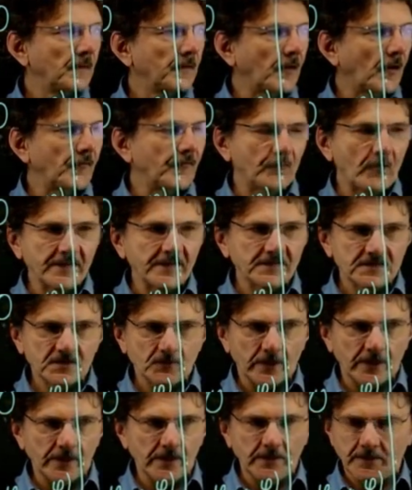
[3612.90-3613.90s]
of y
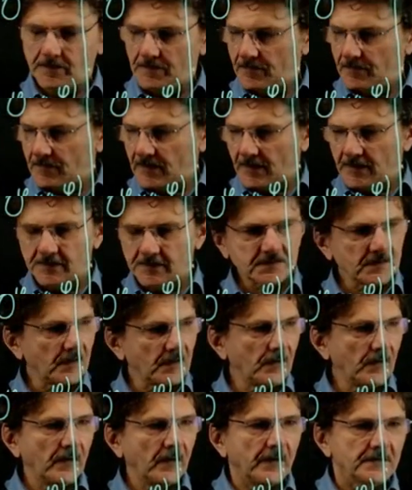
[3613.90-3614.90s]
square, right?
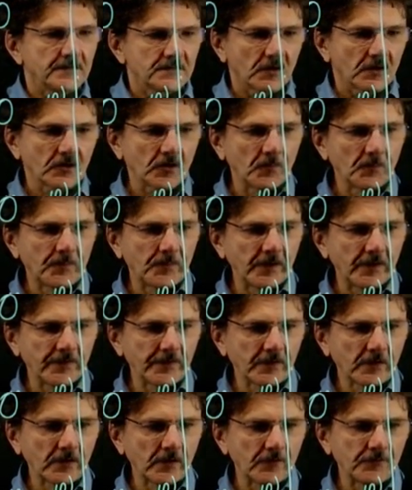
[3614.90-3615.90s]
So, so compare
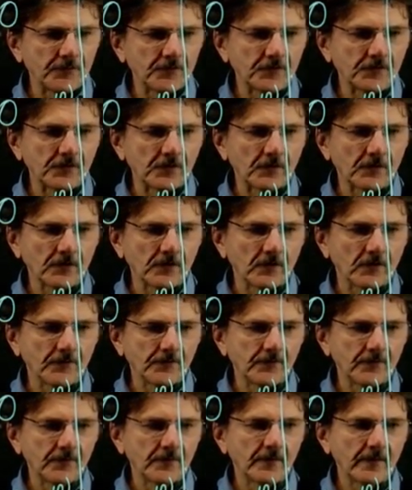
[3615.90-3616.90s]
the coefficient of
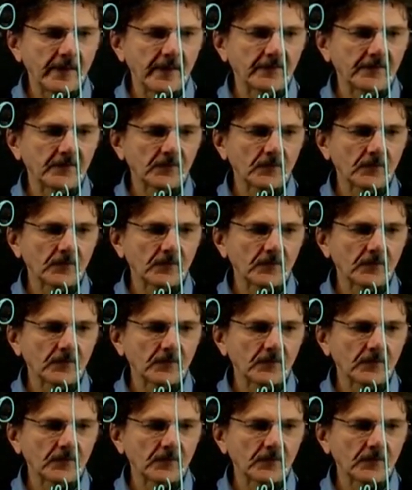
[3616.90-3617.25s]
x